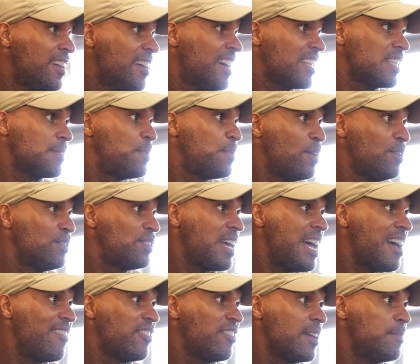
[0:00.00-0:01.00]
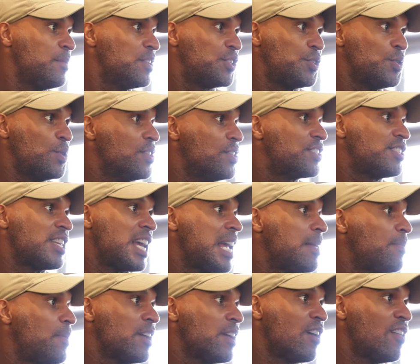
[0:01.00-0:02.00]
As opposed to having him just doing the
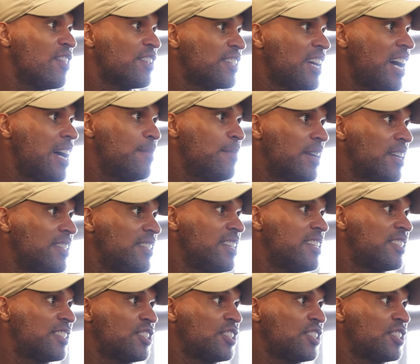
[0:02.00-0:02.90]
same thing all the time, because he is